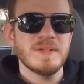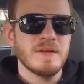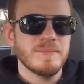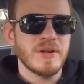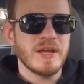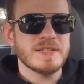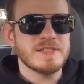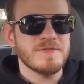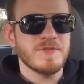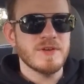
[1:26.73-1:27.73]
But I guess
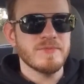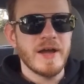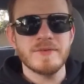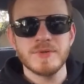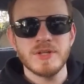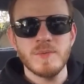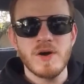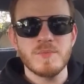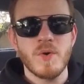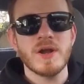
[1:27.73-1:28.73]
if I'd really
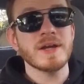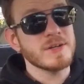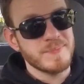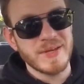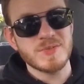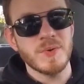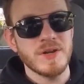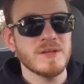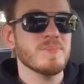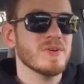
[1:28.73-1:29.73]
wanted one, I could have picked one
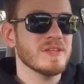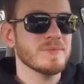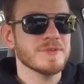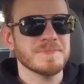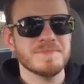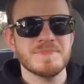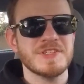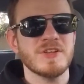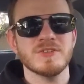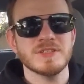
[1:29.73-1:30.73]
up while they were
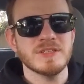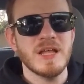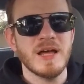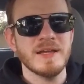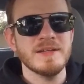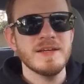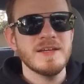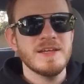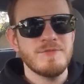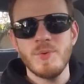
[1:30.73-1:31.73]
still on the lot.
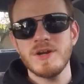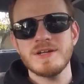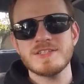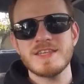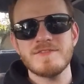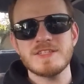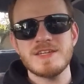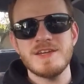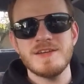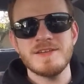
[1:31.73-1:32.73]
If you wanted a
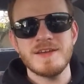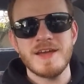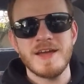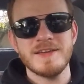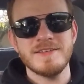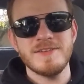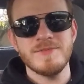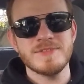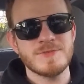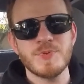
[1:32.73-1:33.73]
17,
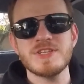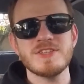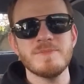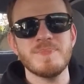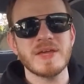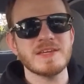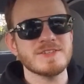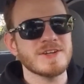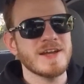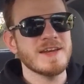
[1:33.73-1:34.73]
it's pretty slim
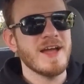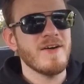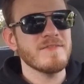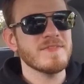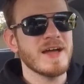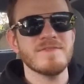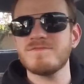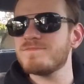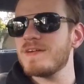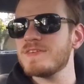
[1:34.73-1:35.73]
pickings right now.
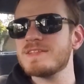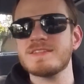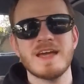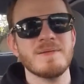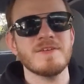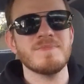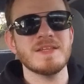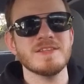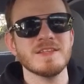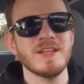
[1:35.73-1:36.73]
Every time I've been
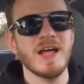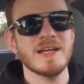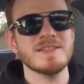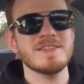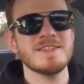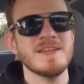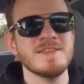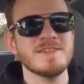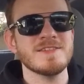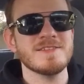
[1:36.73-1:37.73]
to the lot
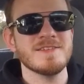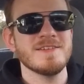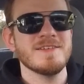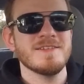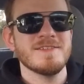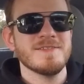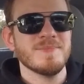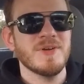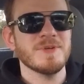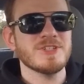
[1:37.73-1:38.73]
since
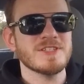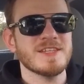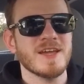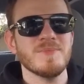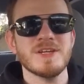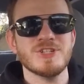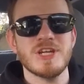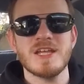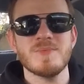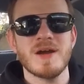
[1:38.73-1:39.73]
pretty much the second week of
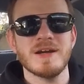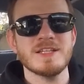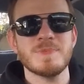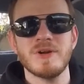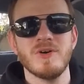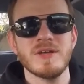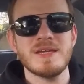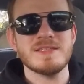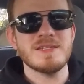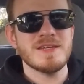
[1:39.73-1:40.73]
January, it's been all
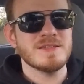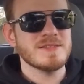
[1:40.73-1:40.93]
18s.